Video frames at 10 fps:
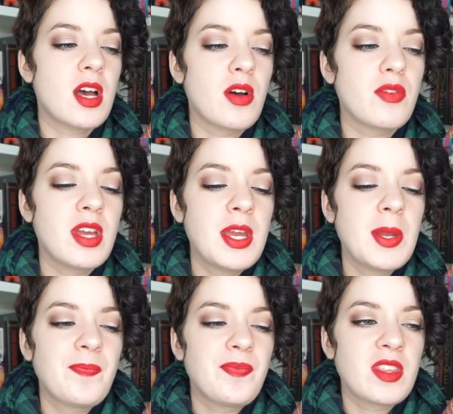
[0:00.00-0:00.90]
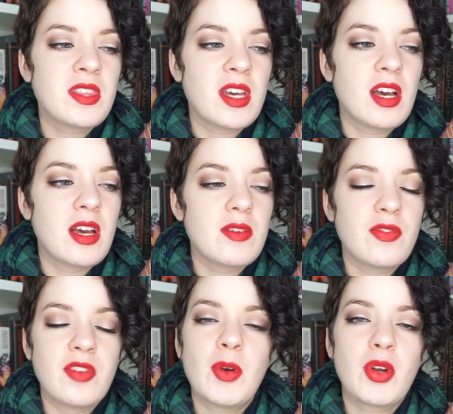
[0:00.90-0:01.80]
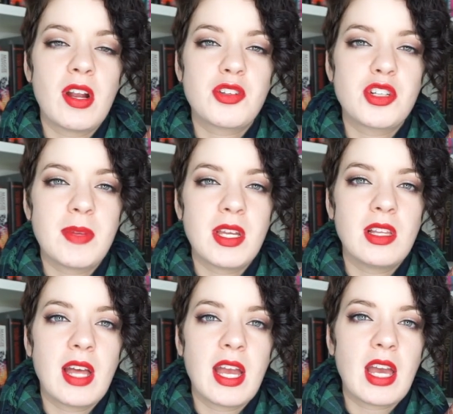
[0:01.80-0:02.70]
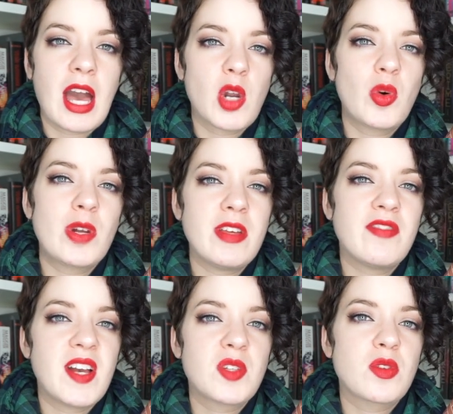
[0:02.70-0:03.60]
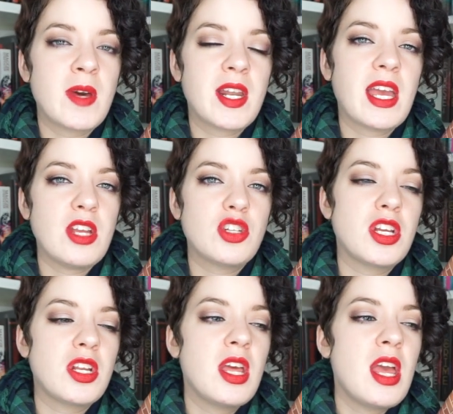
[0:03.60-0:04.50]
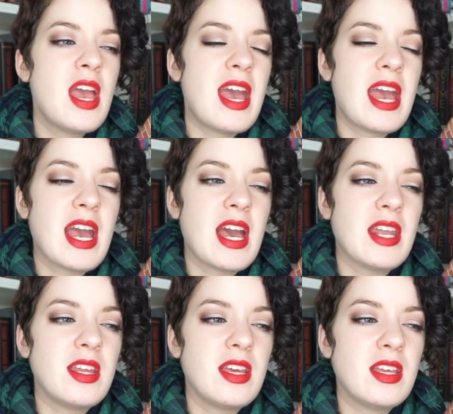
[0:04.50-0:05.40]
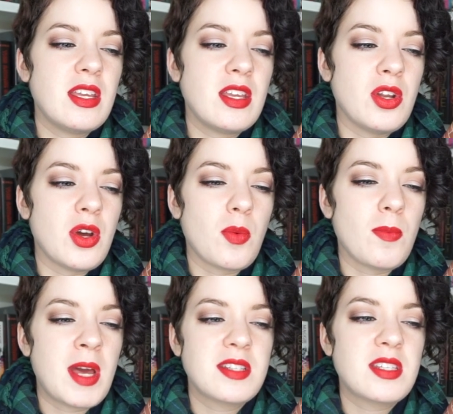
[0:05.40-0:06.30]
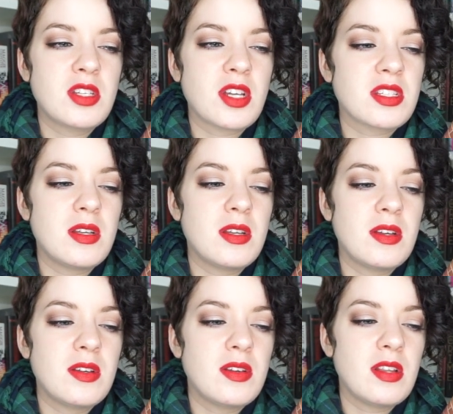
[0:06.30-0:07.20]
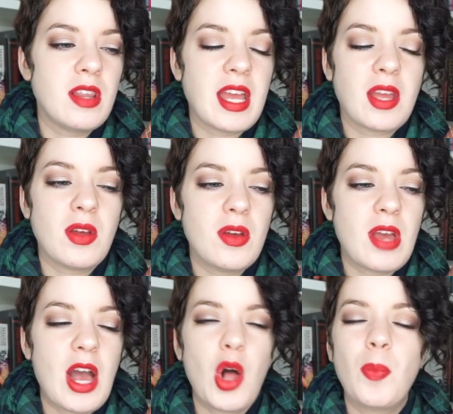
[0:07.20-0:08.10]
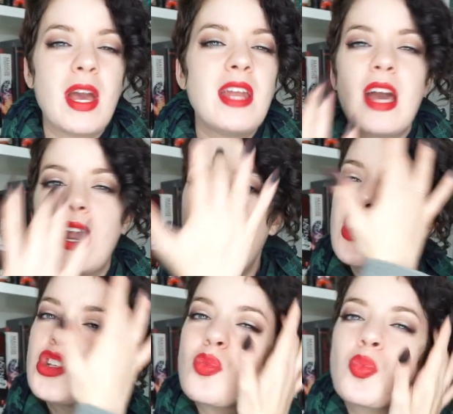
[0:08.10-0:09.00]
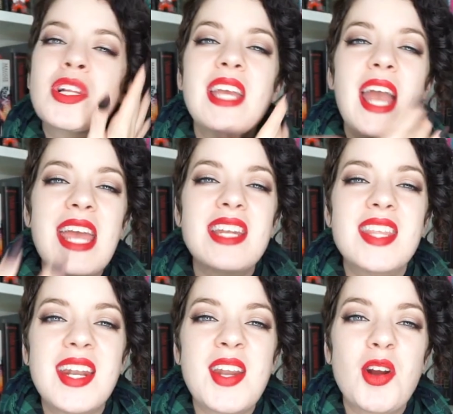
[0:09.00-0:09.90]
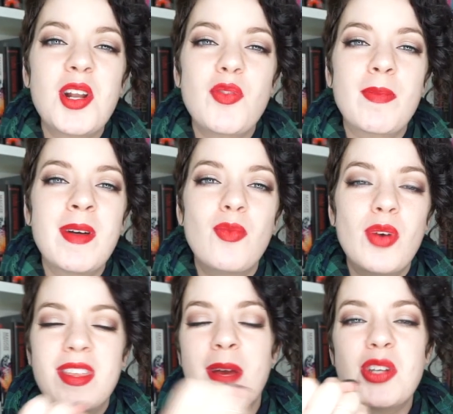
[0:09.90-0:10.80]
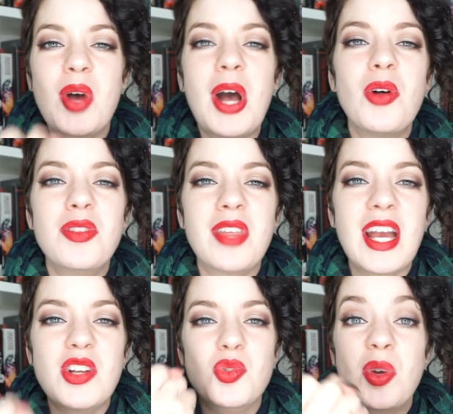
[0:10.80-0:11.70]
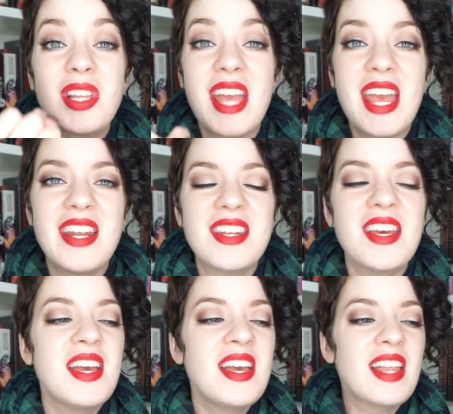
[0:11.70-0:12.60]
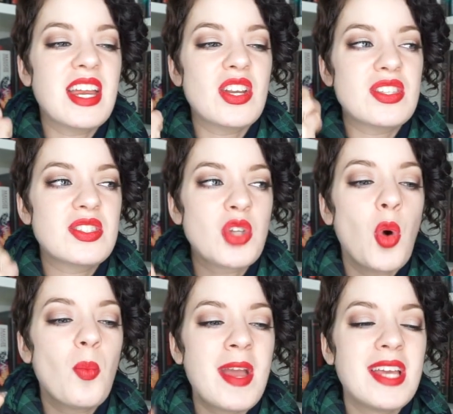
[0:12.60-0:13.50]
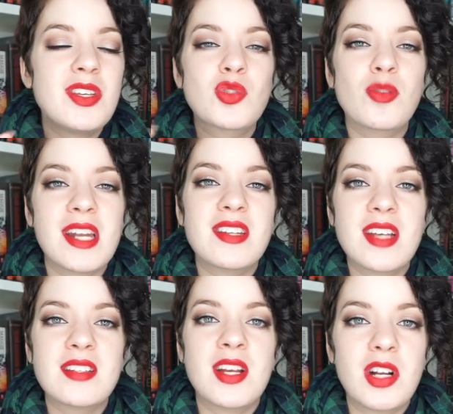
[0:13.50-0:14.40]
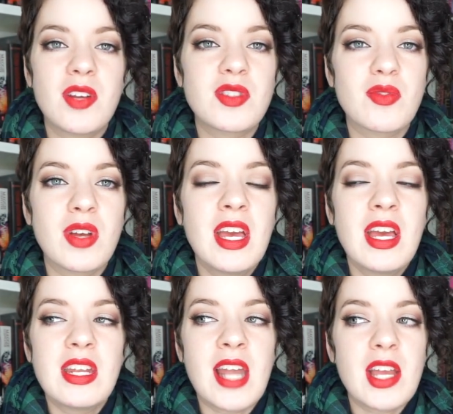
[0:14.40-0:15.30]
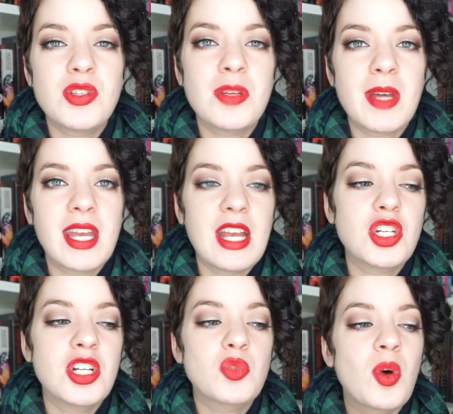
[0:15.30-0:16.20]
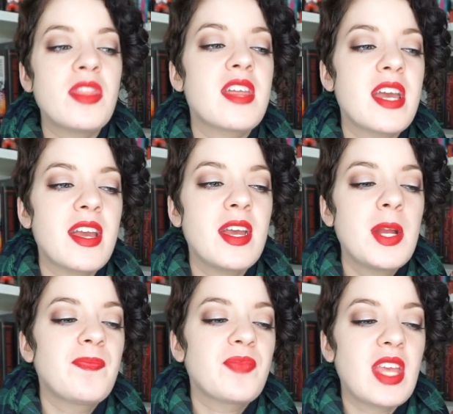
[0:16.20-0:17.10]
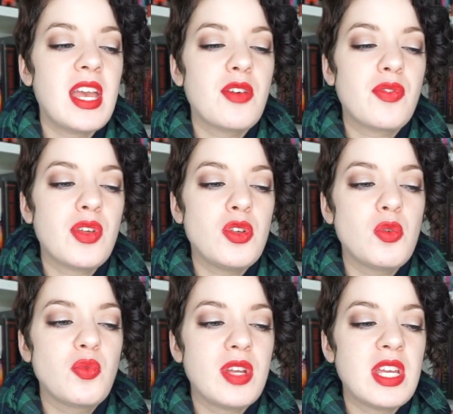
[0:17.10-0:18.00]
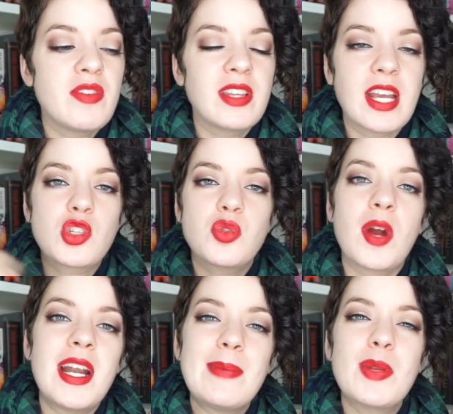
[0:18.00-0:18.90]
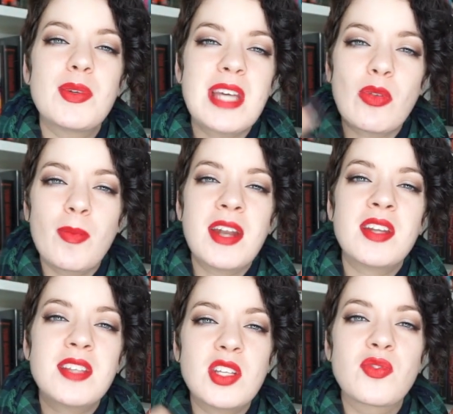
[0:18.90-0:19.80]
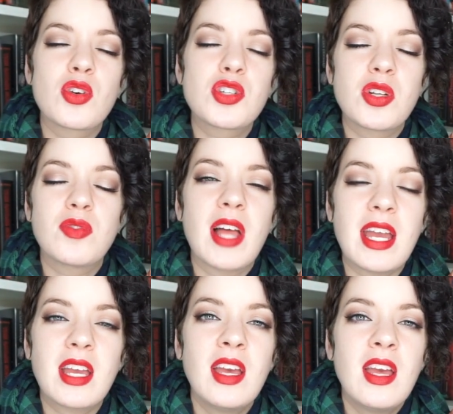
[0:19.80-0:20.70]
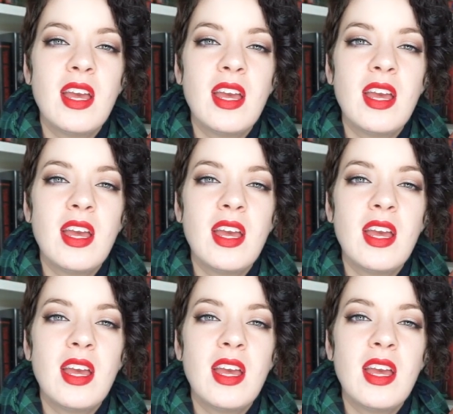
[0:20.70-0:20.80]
of the female character being like, I don't want to be fixed with medication, and, you know, medicine doesn't, like, help. And I just really hate that narrative within mental health. Like, I just really hate it. Like, don't make these romanticized narratives of not using medication. It's one thing if you've even, like, tried it, but it was that romanticized version of, like,